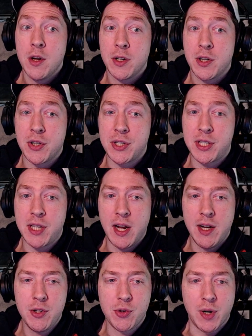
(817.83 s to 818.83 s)

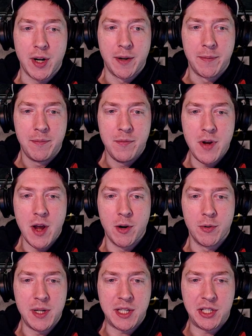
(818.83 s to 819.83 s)
Cassandra?
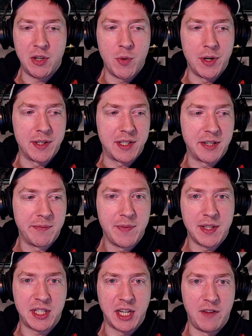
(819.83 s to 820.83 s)
No, he still wouldn't.
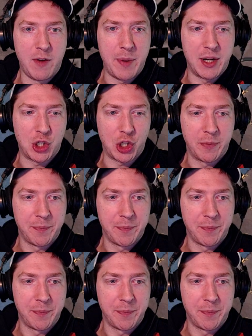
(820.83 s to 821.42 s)
That son of a bitch.